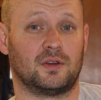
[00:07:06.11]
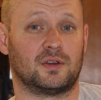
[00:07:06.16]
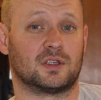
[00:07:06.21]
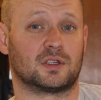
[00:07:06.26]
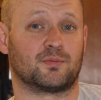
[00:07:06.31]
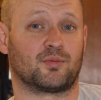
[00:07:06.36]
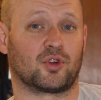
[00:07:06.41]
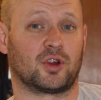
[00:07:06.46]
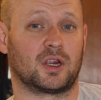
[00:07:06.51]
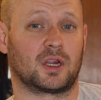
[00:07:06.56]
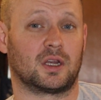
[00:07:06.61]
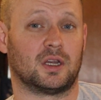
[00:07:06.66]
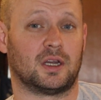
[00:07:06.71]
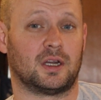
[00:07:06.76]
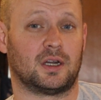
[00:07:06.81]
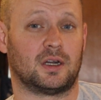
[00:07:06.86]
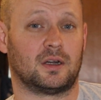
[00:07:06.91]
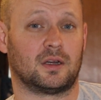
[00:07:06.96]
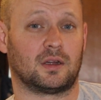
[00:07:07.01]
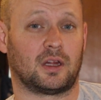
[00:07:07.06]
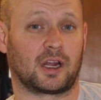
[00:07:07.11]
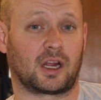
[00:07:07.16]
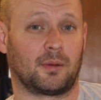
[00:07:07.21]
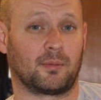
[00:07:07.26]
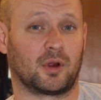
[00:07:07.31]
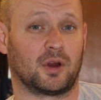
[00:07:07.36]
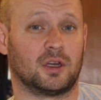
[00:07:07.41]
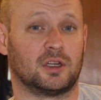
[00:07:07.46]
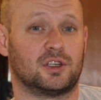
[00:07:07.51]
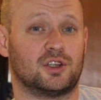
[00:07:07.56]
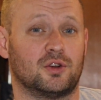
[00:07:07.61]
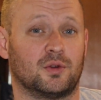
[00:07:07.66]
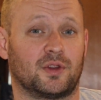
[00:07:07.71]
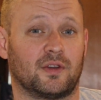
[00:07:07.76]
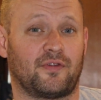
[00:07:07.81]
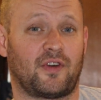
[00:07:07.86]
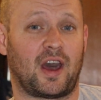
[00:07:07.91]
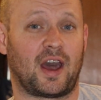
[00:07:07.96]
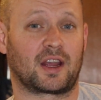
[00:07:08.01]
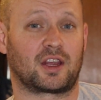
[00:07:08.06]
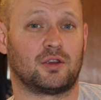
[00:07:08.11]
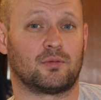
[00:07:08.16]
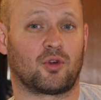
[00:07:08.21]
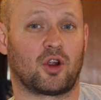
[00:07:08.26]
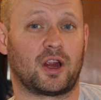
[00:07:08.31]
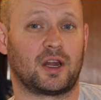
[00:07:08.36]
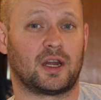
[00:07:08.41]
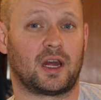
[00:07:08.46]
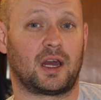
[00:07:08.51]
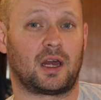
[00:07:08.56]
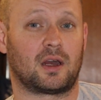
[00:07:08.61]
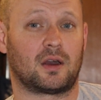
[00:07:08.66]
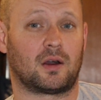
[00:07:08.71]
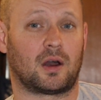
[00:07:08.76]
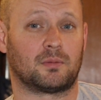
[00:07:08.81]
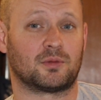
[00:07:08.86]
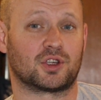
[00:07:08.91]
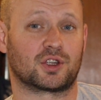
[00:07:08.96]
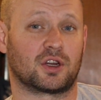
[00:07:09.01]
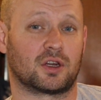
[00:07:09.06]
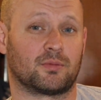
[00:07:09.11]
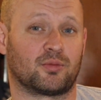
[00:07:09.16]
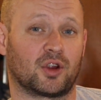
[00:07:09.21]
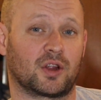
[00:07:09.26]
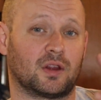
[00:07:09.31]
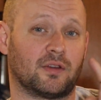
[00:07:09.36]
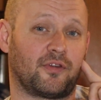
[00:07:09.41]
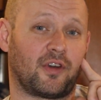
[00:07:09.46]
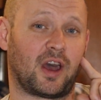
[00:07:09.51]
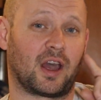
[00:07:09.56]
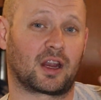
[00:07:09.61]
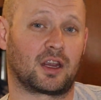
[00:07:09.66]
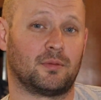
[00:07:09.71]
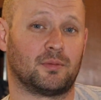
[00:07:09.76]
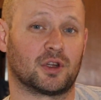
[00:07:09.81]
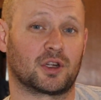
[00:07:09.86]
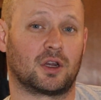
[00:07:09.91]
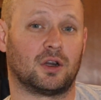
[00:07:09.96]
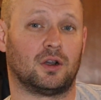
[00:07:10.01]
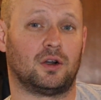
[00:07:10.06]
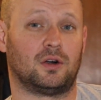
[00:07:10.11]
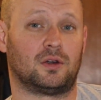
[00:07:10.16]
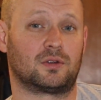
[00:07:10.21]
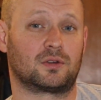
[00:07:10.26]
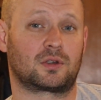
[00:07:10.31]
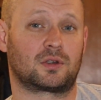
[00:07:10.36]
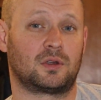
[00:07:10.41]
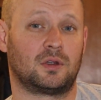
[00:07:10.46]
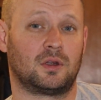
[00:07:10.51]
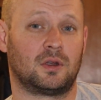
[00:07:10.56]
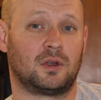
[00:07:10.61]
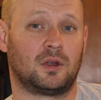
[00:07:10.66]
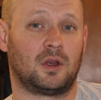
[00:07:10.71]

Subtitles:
You just bring, like I'm going to do with the vacuum right now, I'm just going to bring the vacuum to Kohl's.